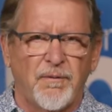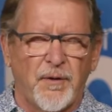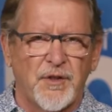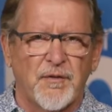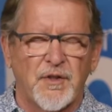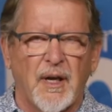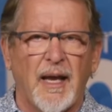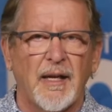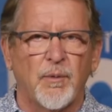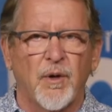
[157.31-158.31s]
1st of
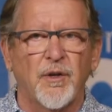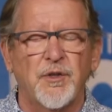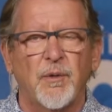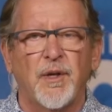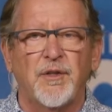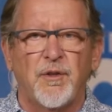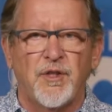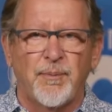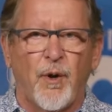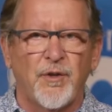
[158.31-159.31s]
July, we're also going to do
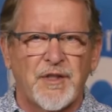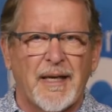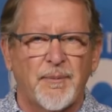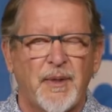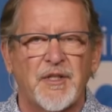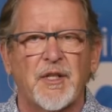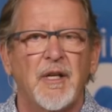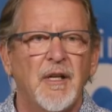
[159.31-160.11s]
small segments